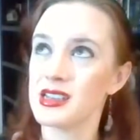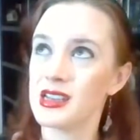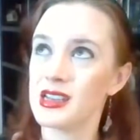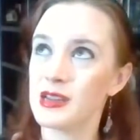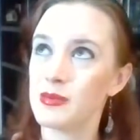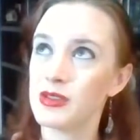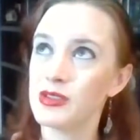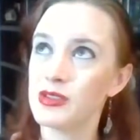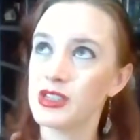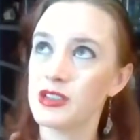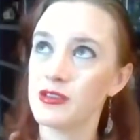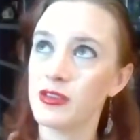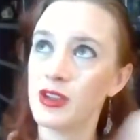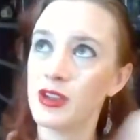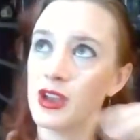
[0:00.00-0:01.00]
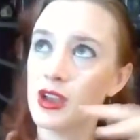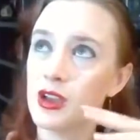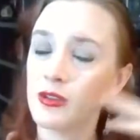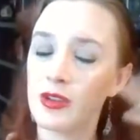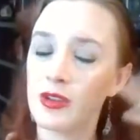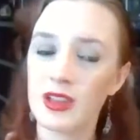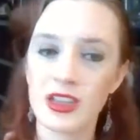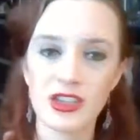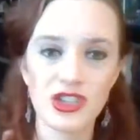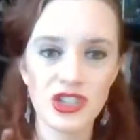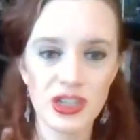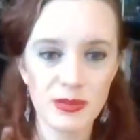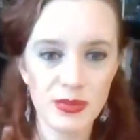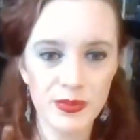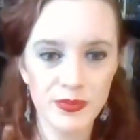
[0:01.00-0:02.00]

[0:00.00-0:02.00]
an abusive relationship.